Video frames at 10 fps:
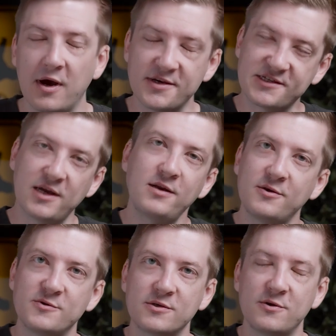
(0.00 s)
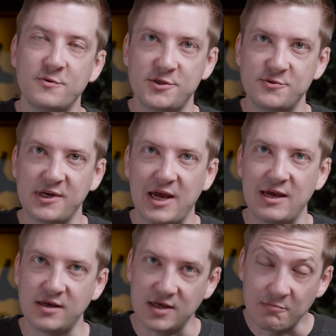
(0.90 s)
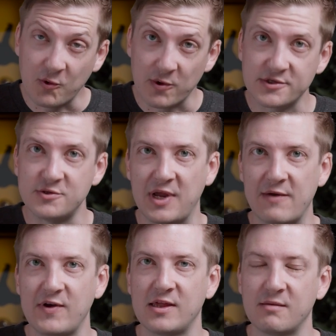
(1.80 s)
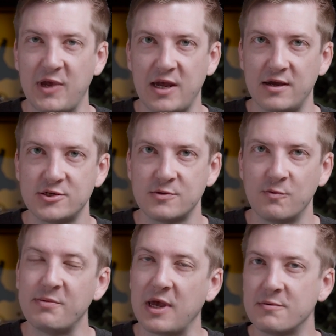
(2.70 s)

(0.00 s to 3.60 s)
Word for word: A sighted user who is using a keyboard to navigate the page will be